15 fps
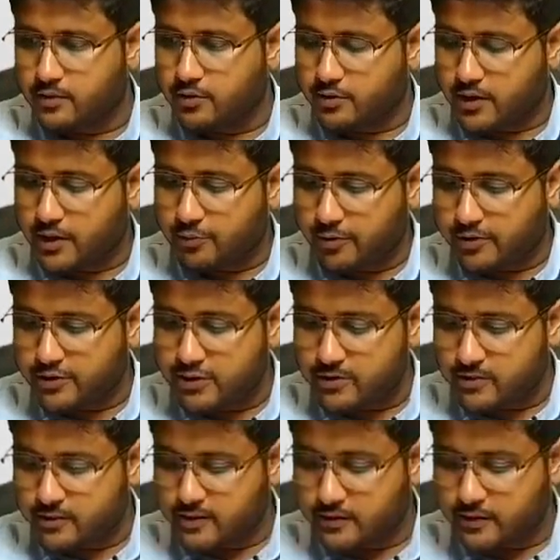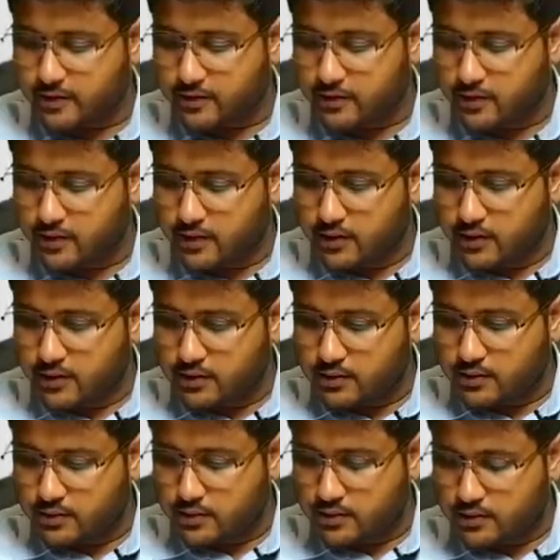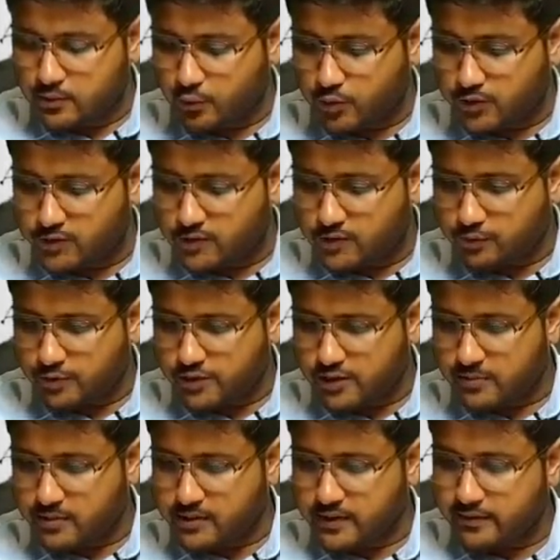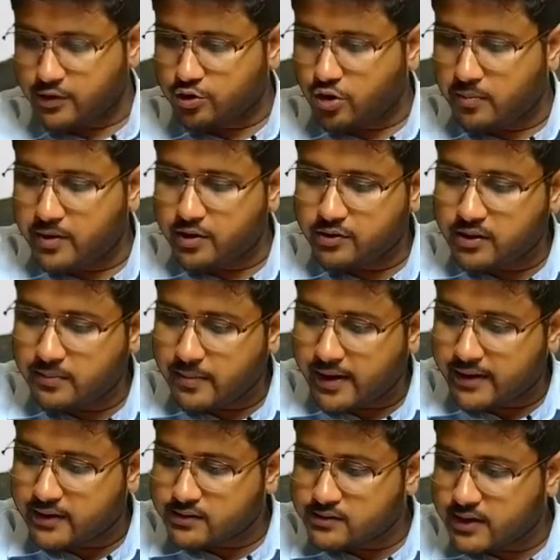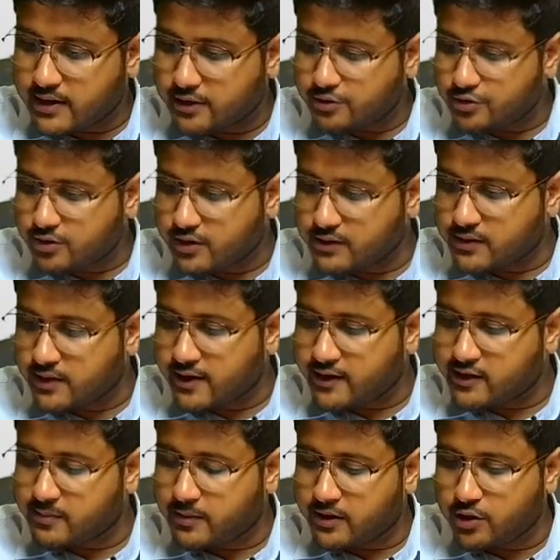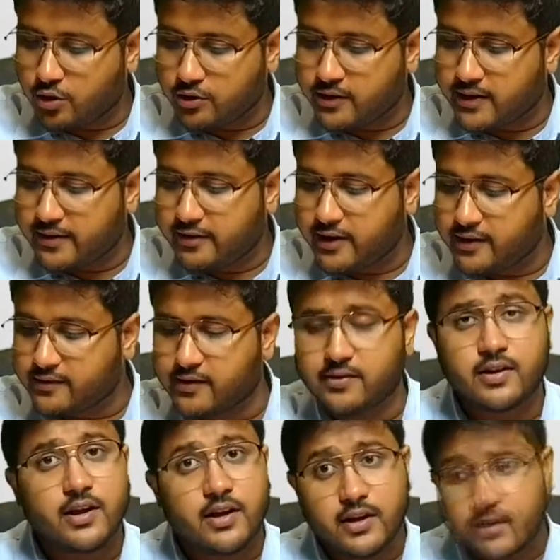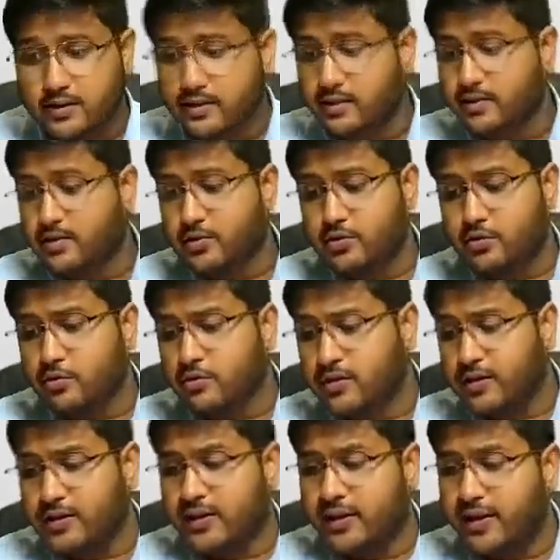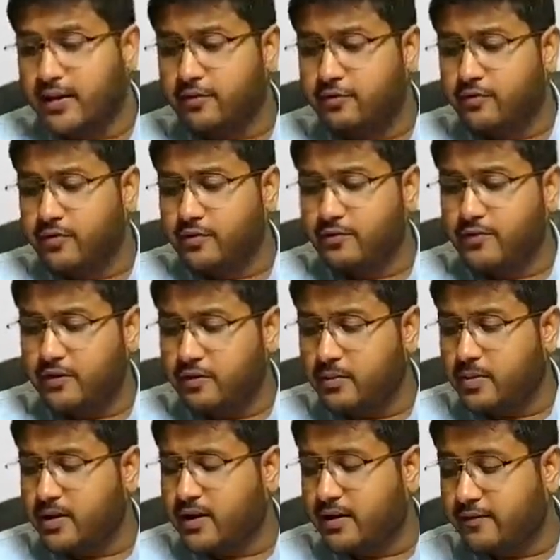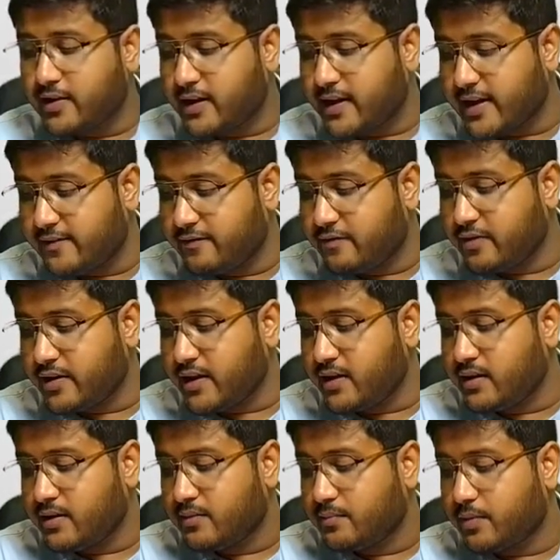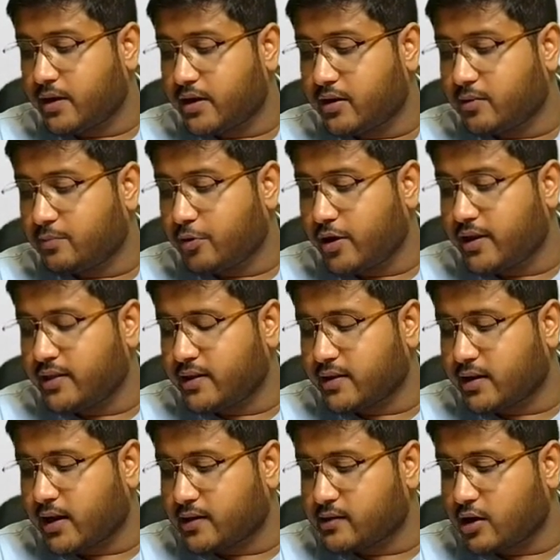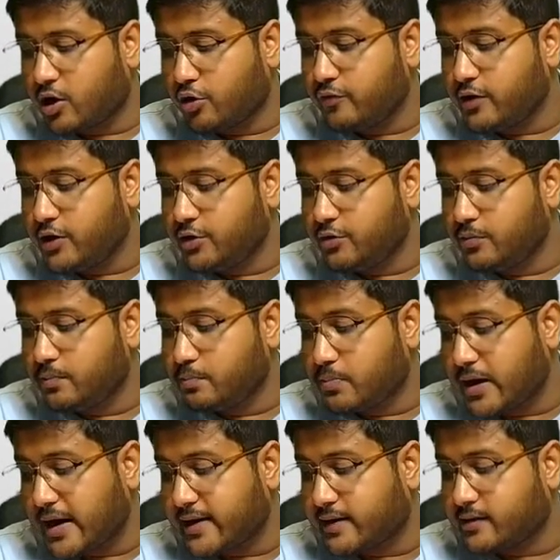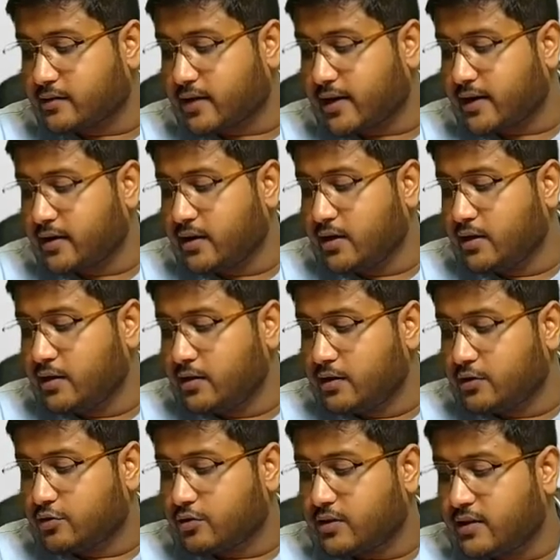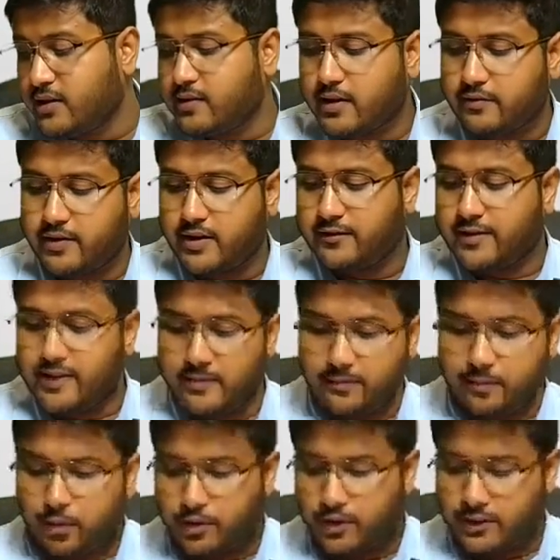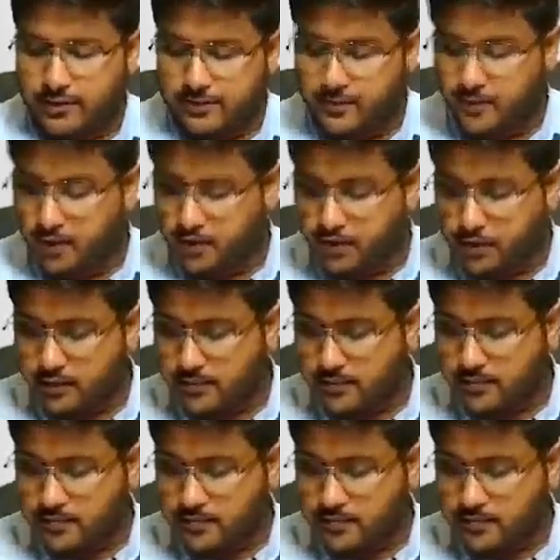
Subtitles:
Okay, question number 7. What is the question number 7? Comment on the matters that you should consider and explain the audit evidences. So see, if we will be covering every particular point in the class, how will you practice, right? So these are very, very important. Okay.